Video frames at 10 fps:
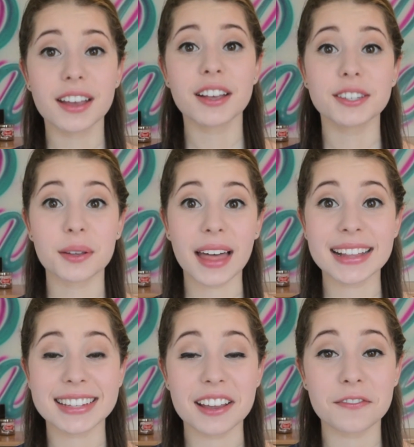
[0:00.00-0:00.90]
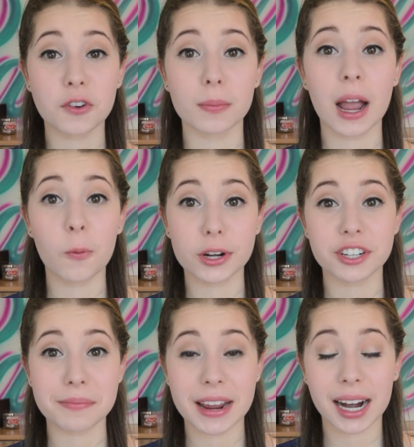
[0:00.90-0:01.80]
So that's it for my
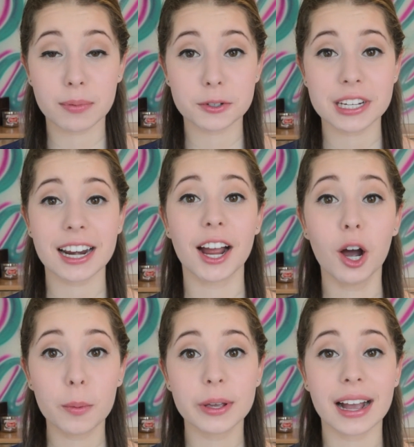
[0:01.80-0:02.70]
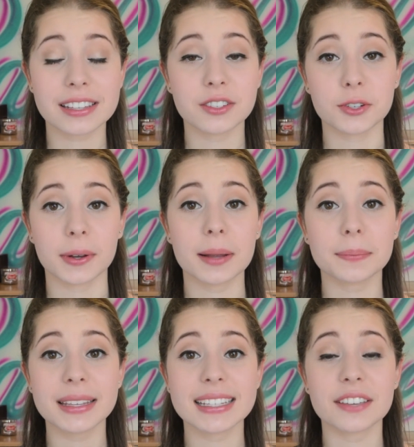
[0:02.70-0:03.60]
winter makeup routine. I hope you guys enjoyed
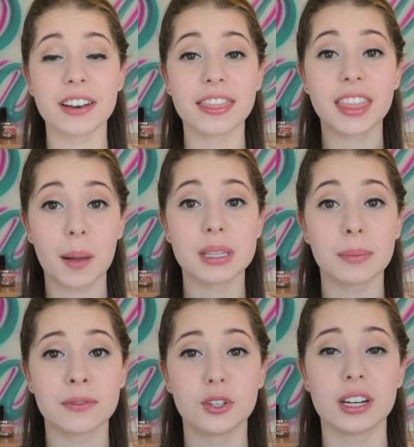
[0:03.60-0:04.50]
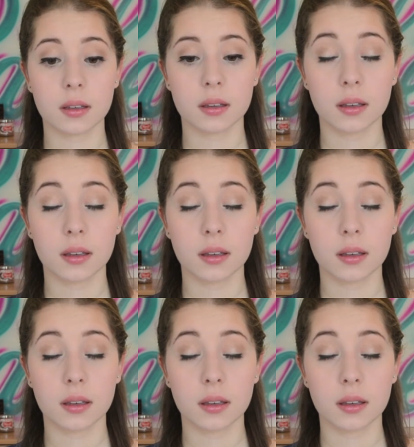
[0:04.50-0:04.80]
it. Please give it a thumbs up if you did.